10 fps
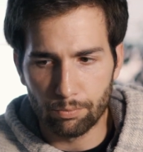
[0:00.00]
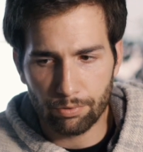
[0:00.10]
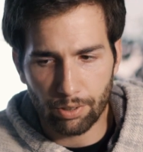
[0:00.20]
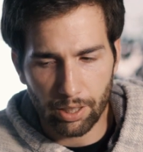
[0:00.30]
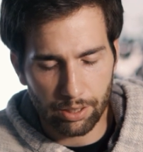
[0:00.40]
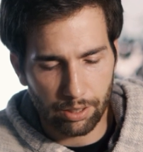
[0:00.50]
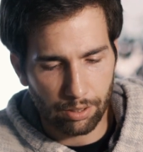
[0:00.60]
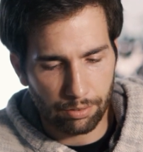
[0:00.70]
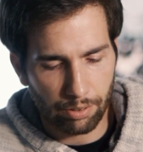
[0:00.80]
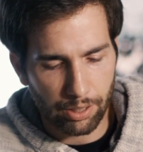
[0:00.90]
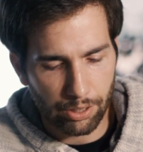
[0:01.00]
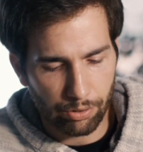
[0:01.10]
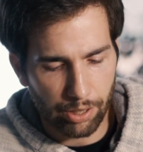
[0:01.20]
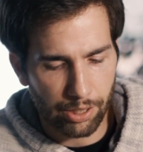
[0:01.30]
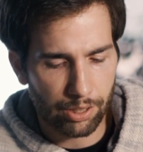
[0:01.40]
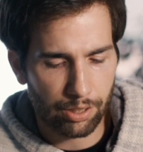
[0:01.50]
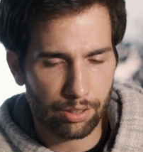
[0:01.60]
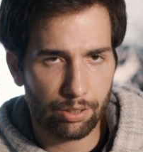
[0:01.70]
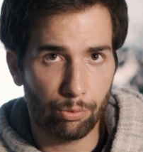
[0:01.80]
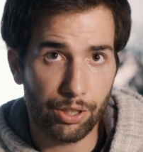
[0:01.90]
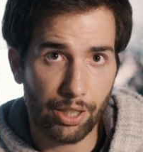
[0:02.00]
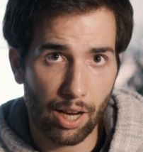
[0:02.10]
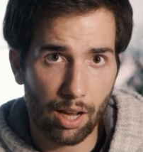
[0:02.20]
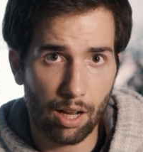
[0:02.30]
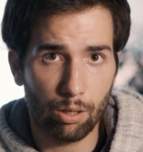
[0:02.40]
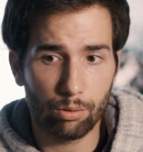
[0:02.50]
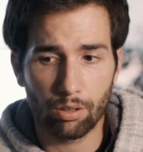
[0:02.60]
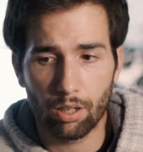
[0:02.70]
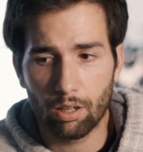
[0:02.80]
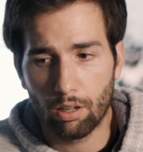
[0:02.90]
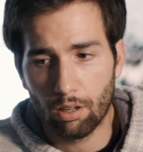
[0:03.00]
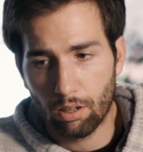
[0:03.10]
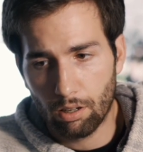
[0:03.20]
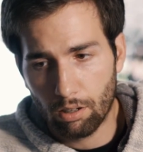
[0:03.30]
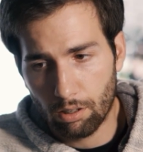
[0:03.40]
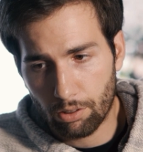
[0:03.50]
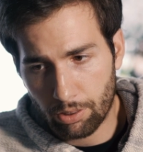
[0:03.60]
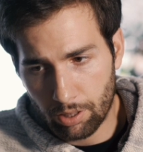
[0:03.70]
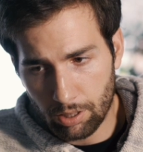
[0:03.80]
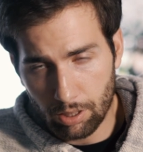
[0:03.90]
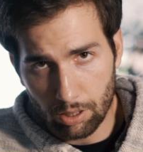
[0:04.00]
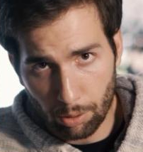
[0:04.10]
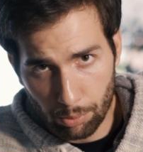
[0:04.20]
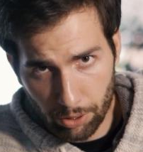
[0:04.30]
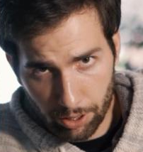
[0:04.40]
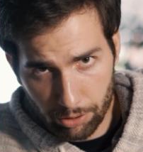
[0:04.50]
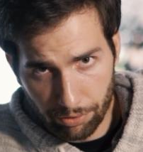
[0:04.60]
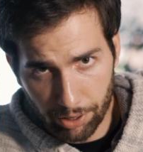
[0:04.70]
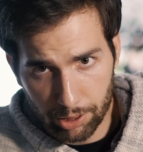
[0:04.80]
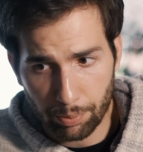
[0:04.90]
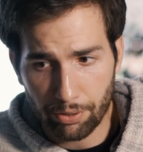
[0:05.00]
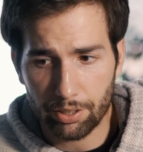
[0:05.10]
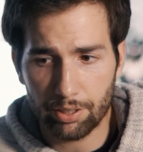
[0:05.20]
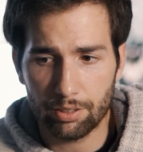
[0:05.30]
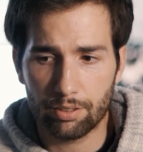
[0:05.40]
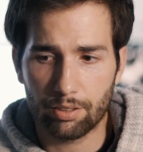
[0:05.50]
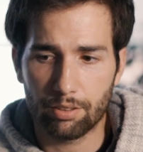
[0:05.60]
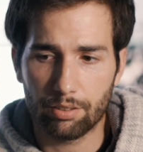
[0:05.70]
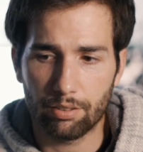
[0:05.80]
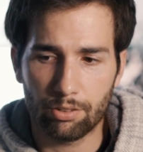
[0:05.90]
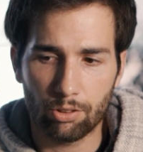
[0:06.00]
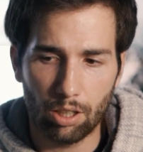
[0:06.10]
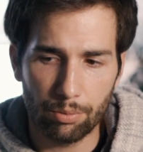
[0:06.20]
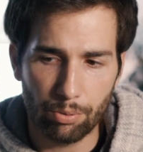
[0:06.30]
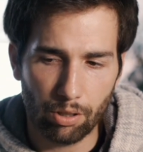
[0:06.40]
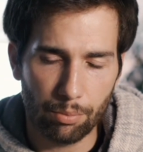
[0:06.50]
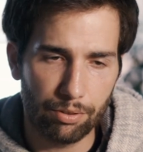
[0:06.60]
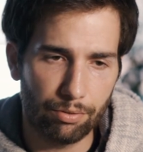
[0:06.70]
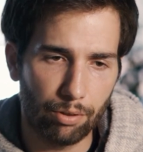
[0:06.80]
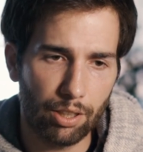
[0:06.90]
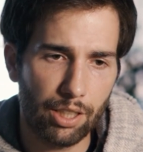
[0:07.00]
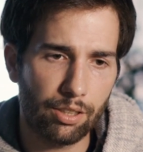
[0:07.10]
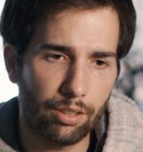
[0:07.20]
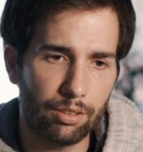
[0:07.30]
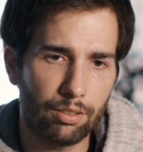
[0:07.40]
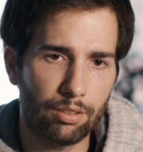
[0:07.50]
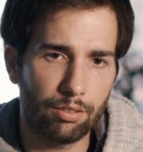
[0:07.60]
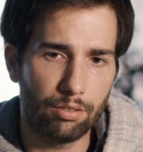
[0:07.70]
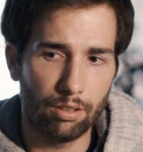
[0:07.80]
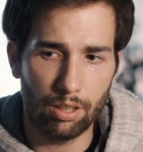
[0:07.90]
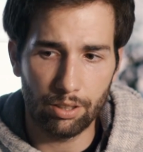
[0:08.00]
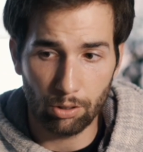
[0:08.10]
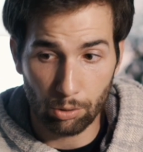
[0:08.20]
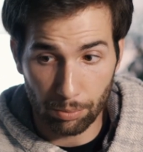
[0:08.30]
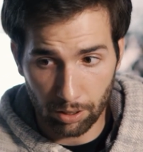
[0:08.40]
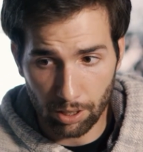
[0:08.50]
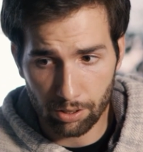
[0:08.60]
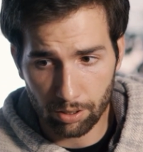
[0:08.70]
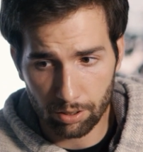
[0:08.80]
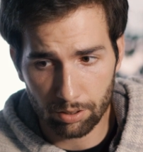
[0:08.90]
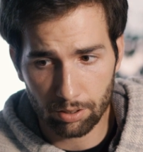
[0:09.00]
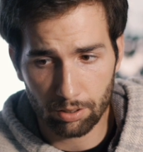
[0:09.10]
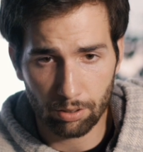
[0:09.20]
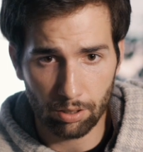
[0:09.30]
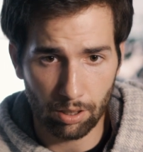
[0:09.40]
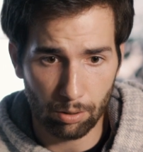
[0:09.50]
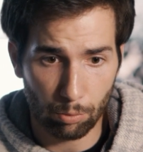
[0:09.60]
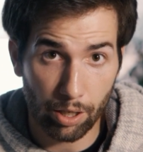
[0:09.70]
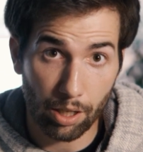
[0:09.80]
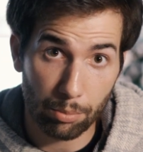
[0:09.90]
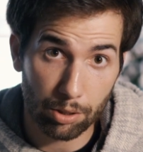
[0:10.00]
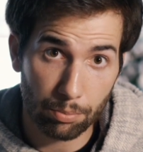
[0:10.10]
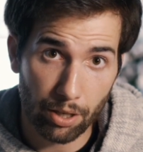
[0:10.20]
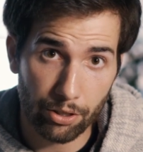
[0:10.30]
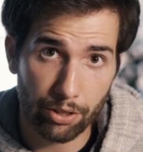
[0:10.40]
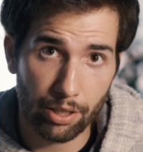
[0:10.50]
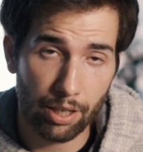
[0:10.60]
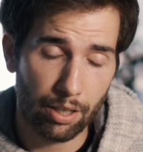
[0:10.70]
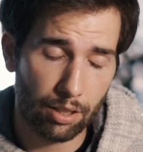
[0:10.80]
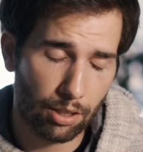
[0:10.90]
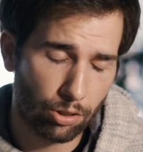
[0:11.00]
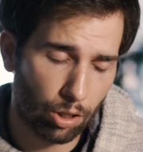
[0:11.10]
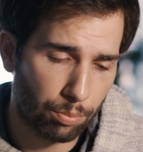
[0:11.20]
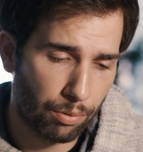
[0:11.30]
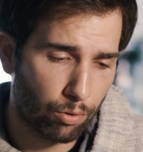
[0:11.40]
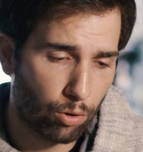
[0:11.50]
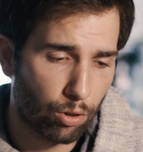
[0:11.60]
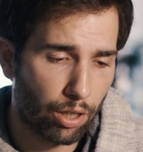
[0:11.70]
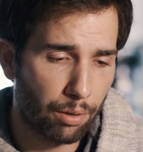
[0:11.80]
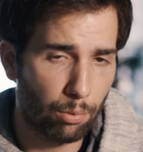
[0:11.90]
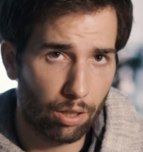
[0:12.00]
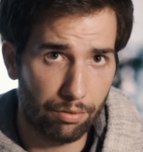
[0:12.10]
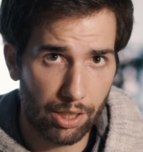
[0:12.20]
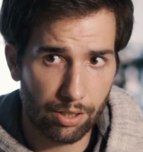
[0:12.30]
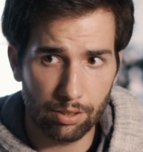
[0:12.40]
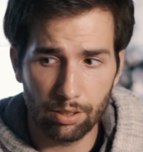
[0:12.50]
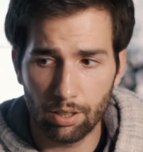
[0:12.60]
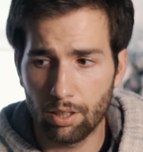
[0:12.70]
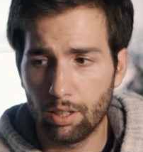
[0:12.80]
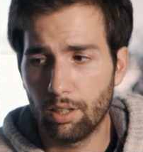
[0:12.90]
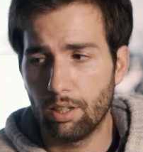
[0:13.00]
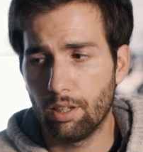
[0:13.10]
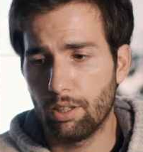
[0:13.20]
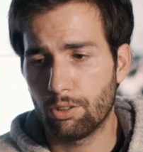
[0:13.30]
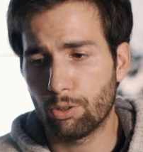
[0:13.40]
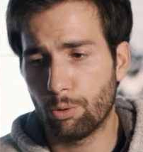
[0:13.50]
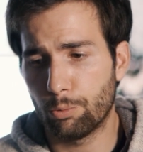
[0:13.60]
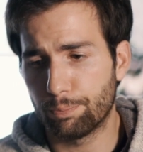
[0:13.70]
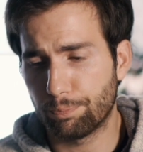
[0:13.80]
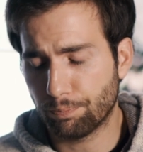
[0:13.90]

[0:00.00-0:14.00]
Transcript: finding new ideas, reaching out, the community-driven experience, solid programming foundations, documentations, why numbers matter, and as I talked before, motivation. So